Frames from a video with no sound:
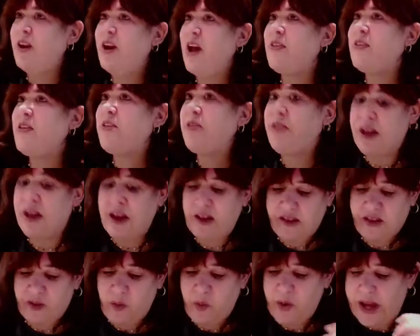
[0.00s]
and the
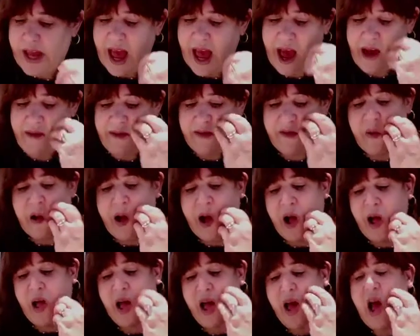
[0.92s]
things that we have as
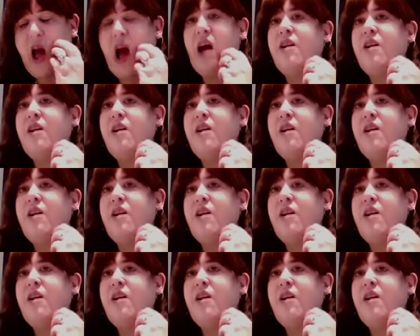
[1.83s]
well.